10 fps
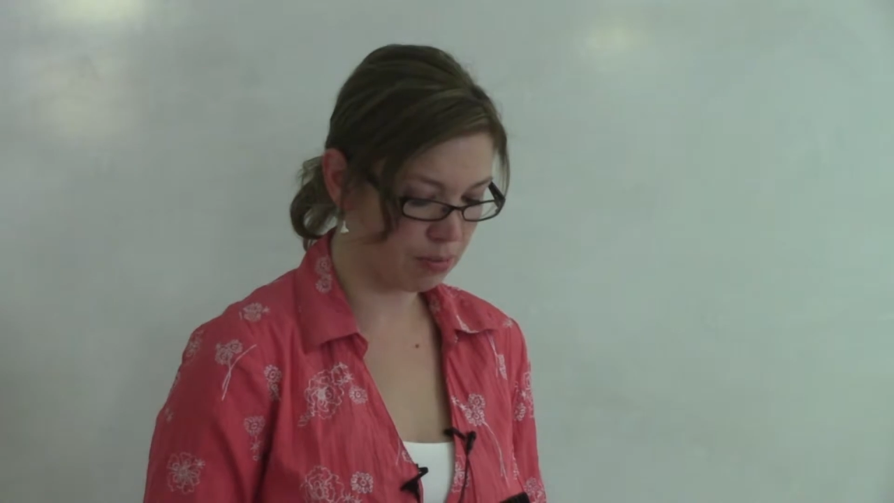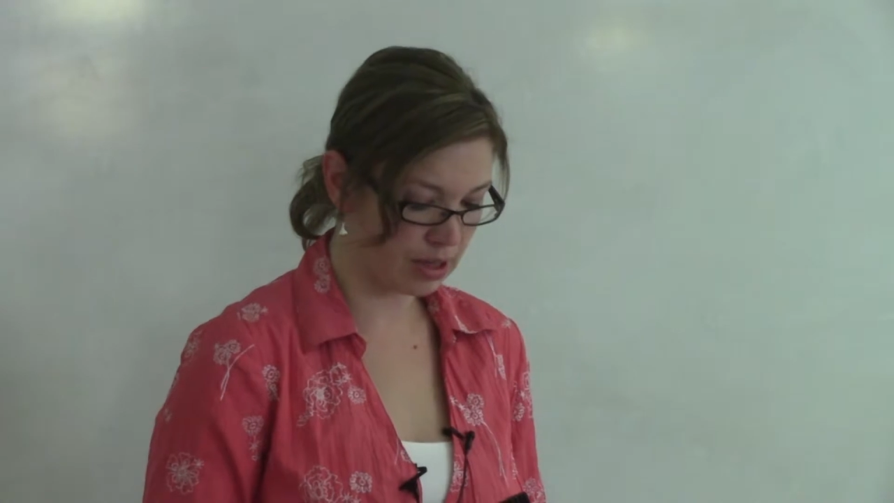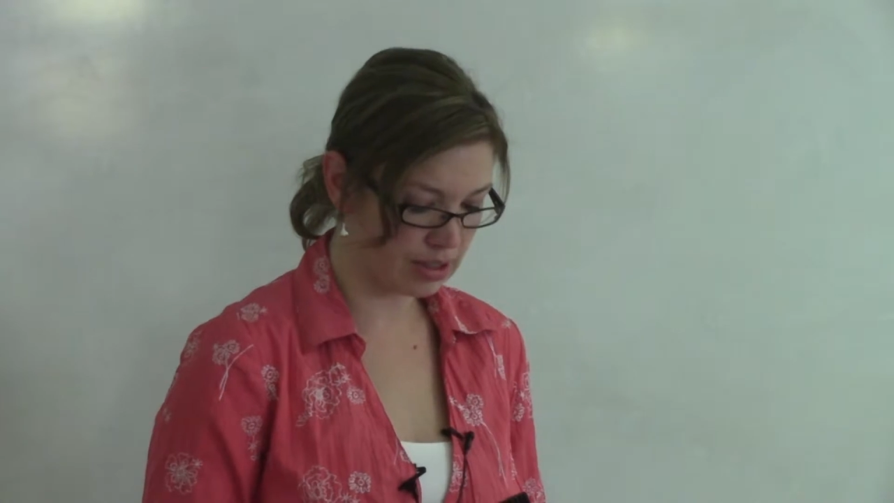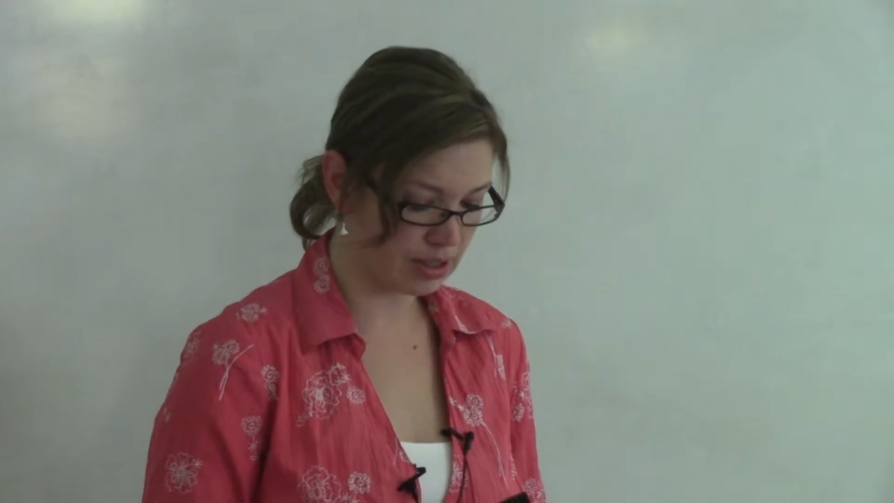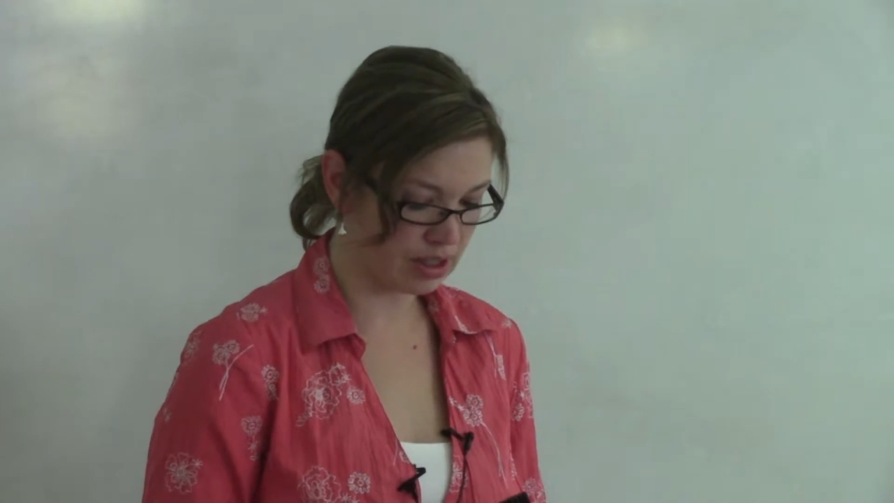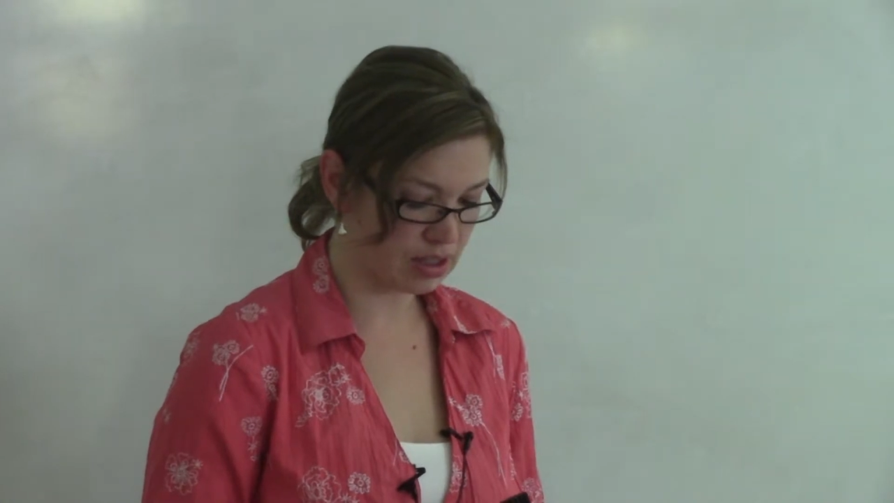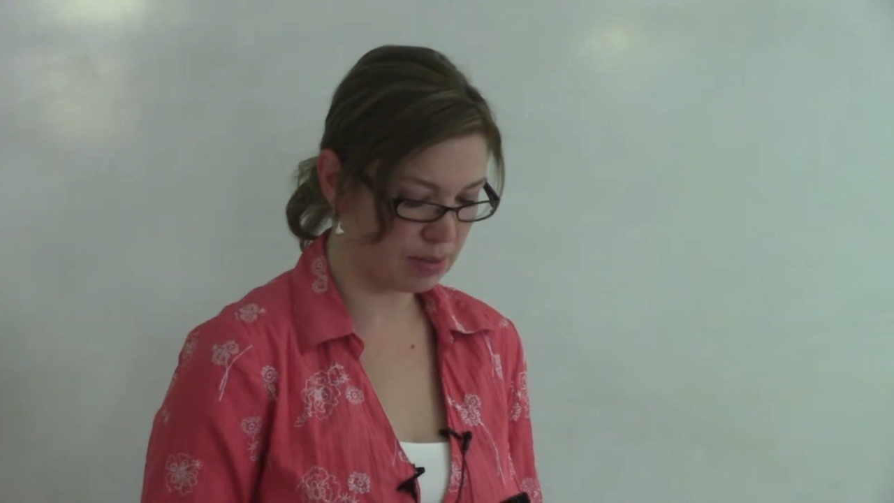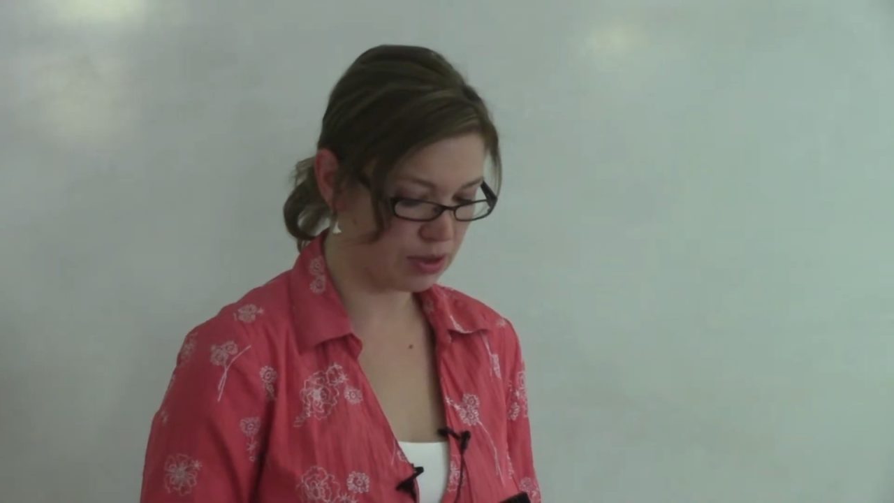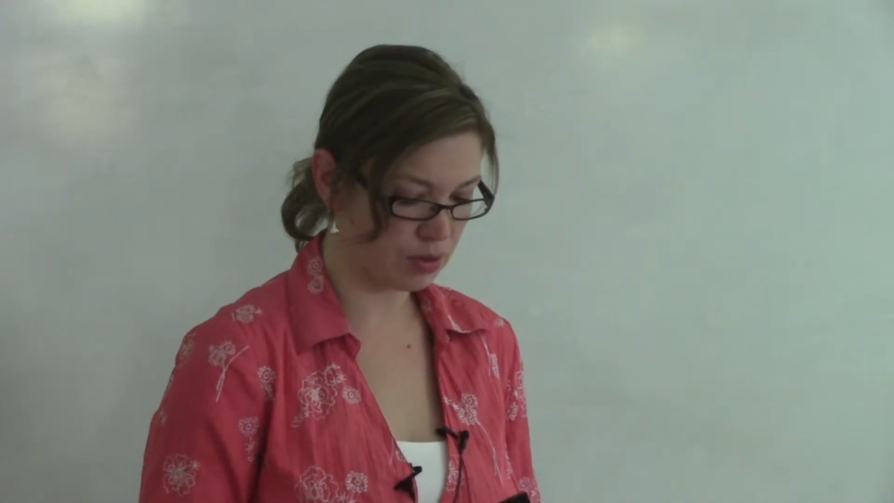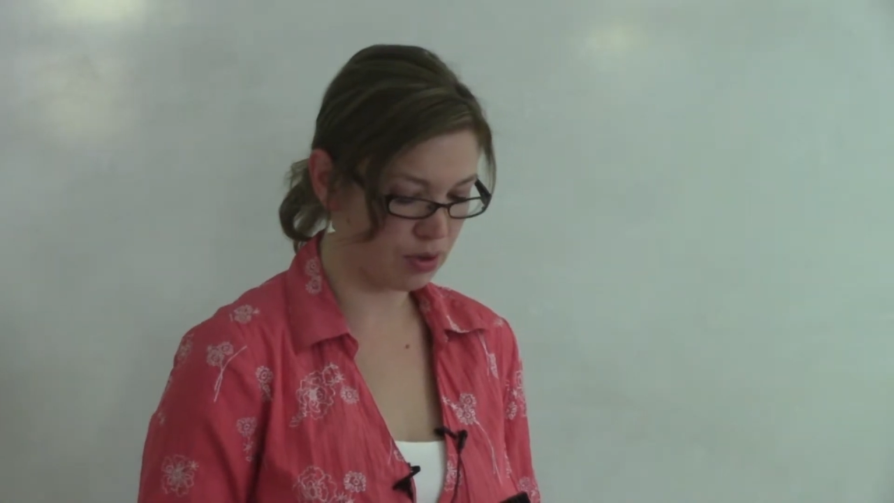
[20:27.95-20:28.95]
are placing the
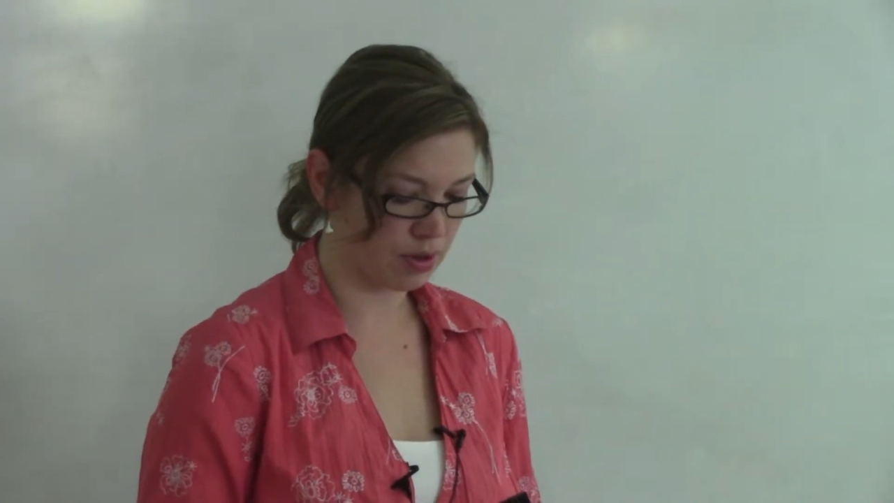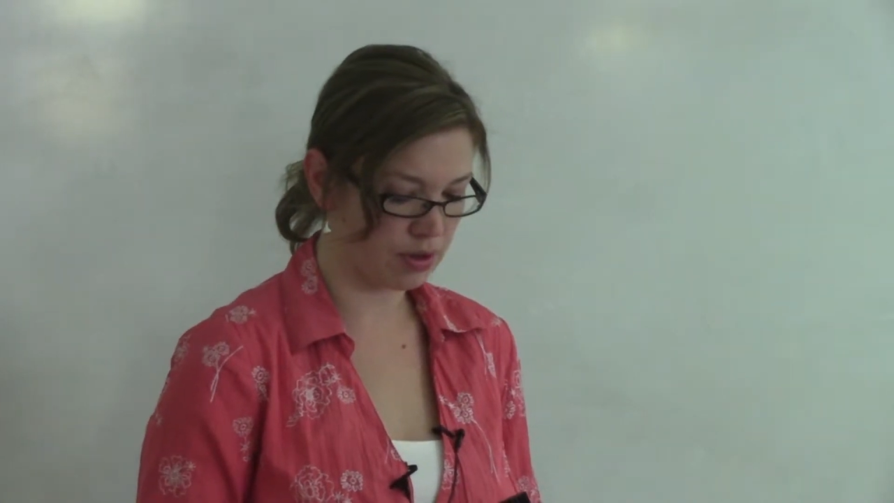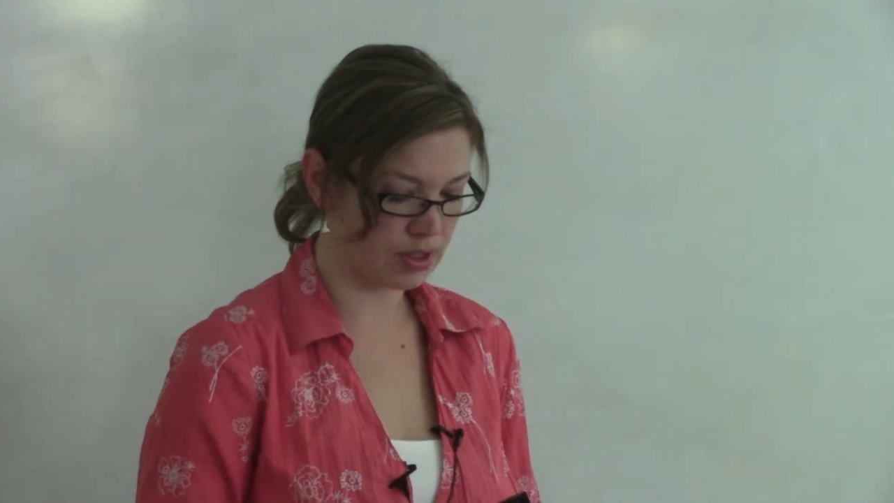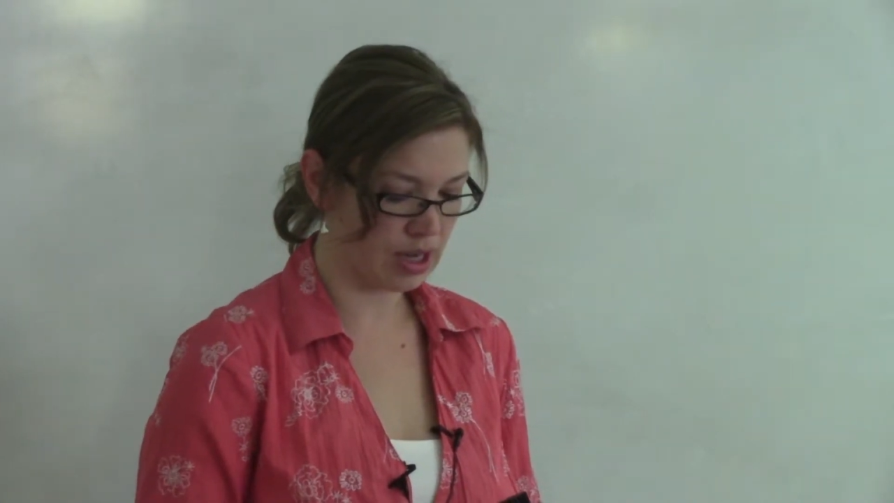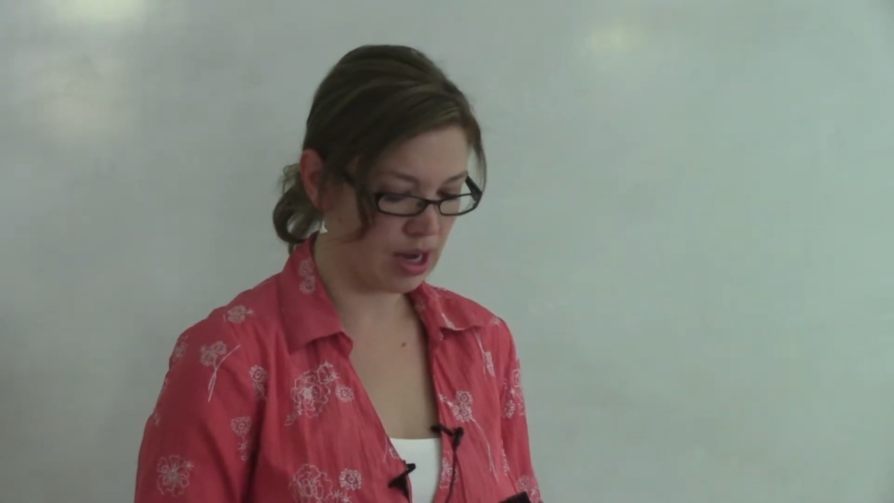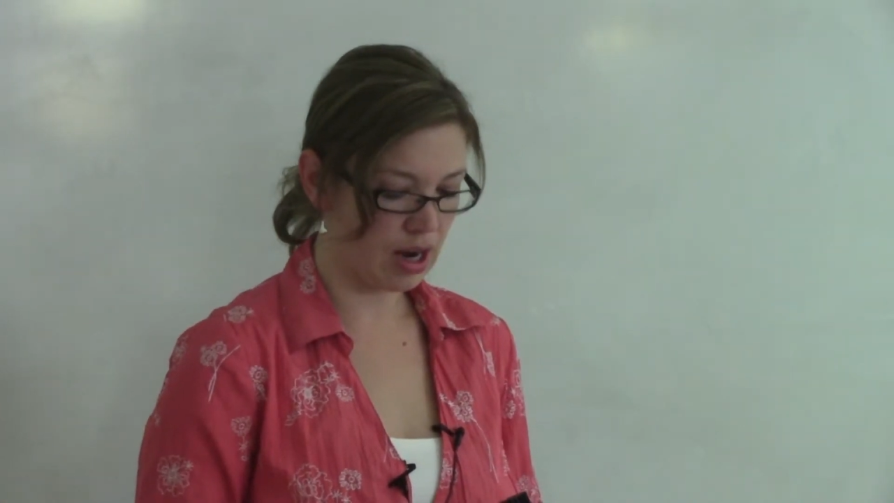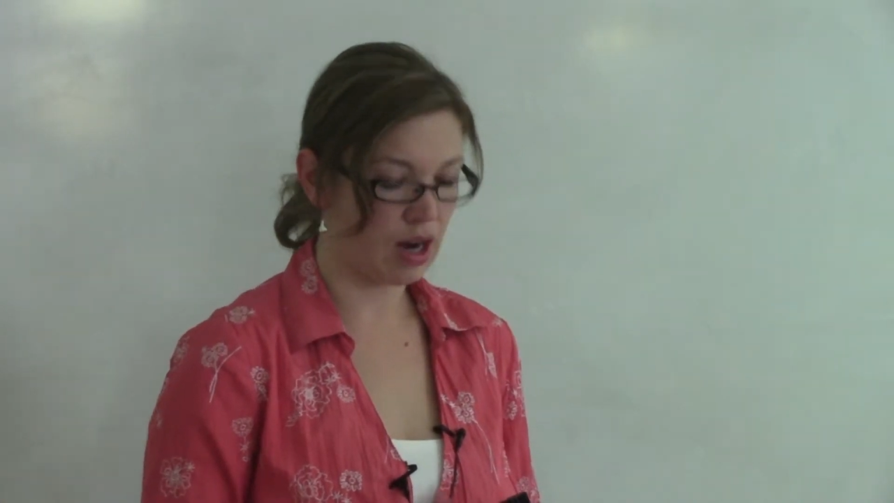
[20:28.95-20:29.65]
special orders,